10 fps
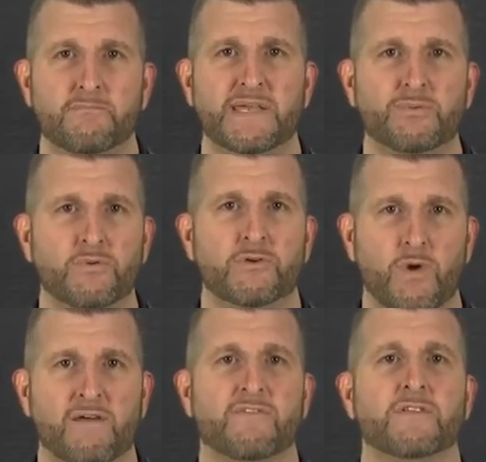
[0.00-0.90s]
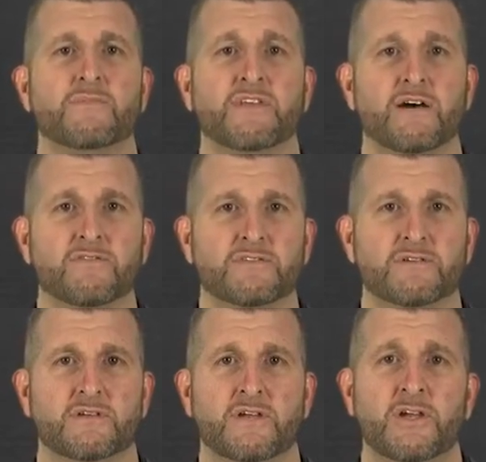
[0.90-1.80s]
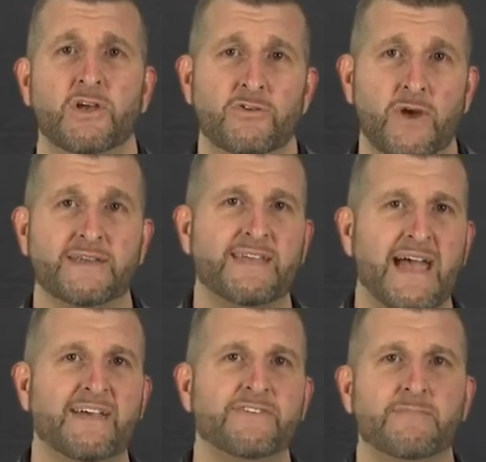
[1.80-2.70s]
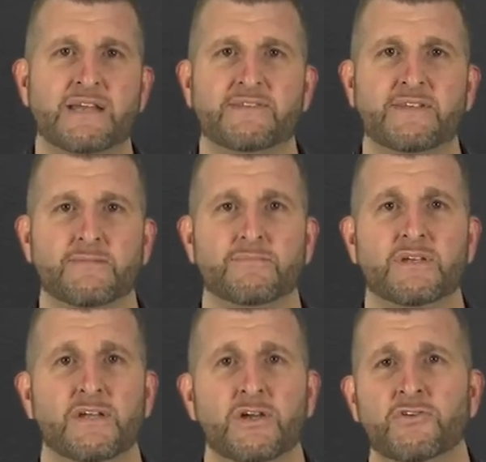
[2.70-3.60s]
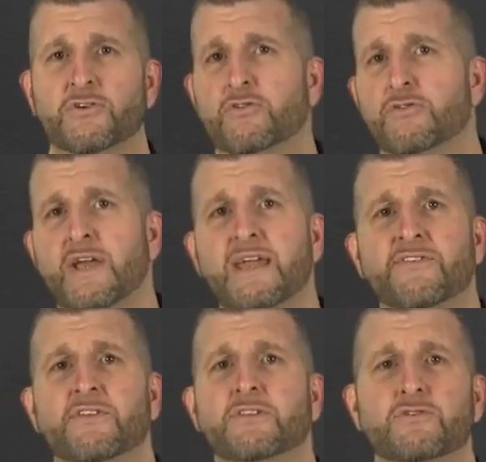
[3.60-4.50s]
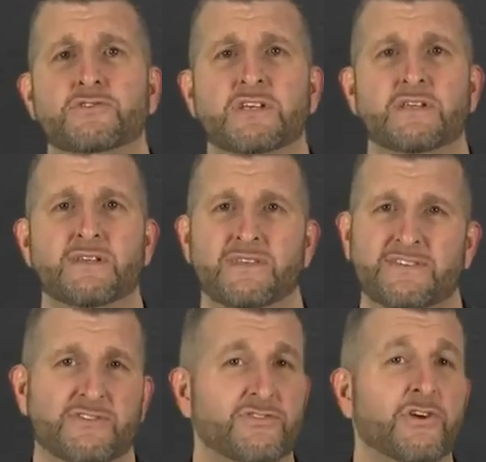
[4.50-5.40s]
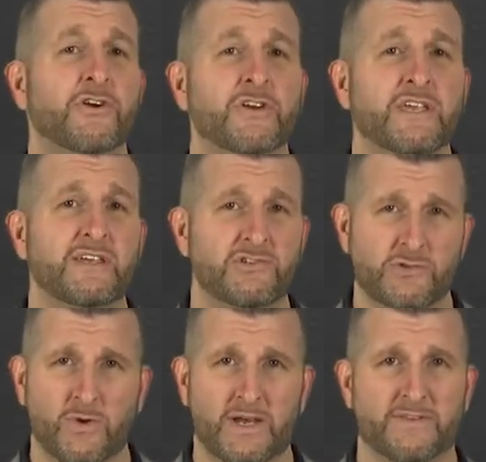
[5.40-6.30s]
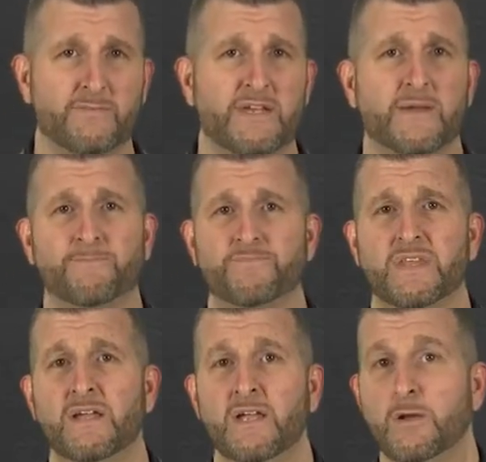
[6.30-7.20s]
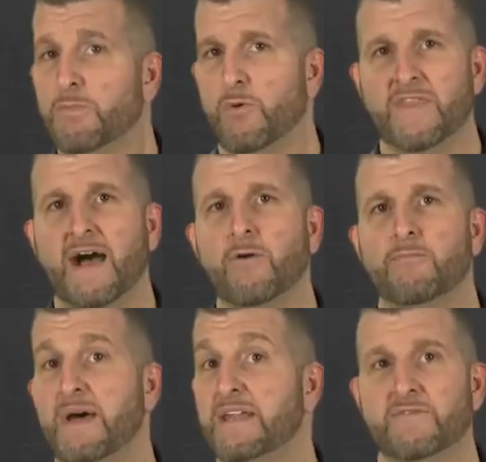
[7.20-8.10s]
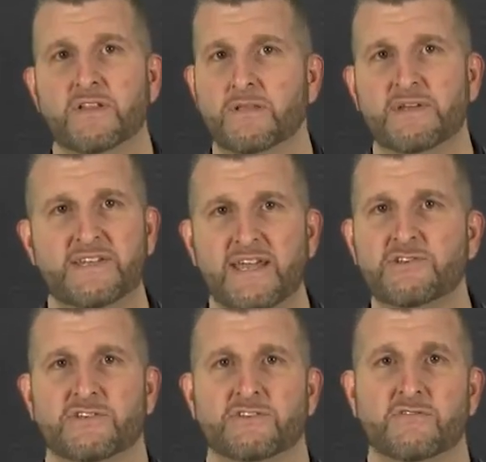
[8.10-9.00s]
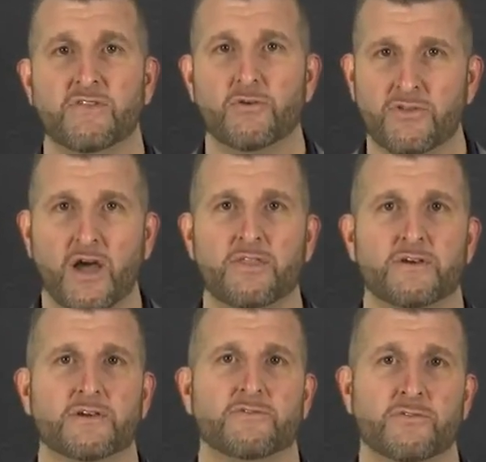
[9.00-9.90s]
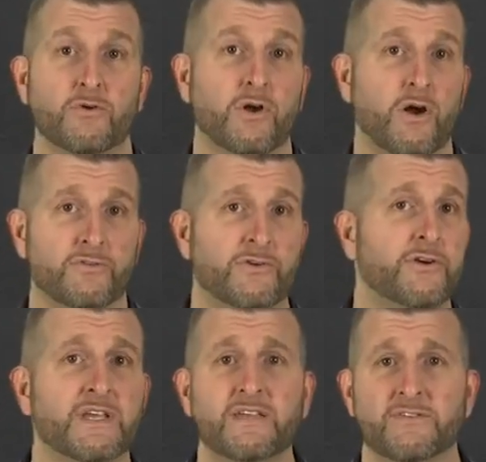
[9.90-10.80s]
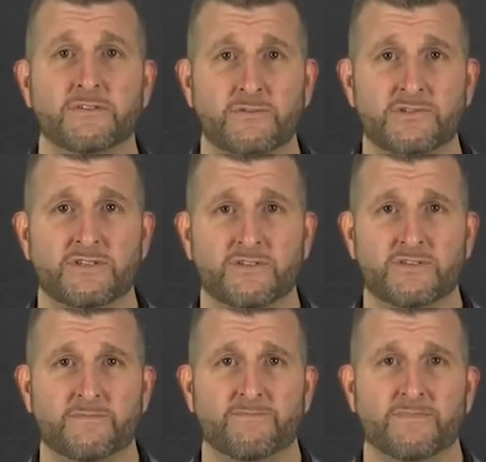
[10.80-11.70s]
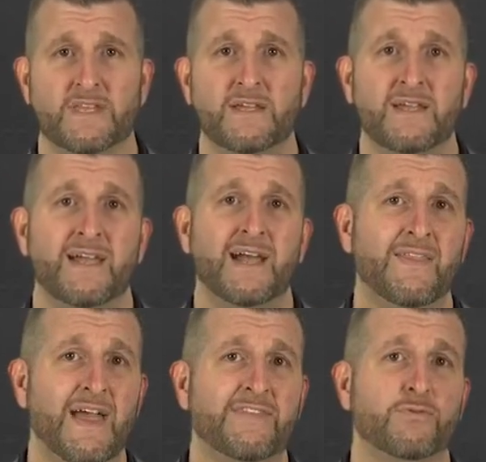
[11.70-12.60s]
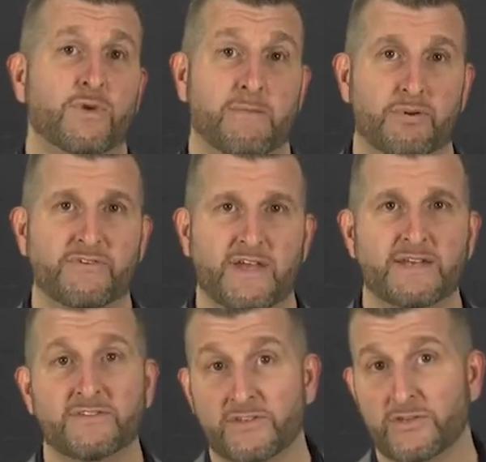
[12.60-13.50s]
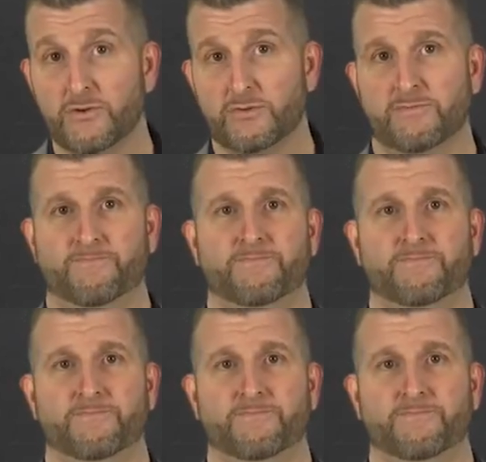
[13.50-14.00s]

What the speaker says: people would want for themselves. So I tasked my team to create a solution that's as turnkey as you want it to be, but without many of the limitations of those other so-called turnkey solutions. And that's what I'm presenting to you.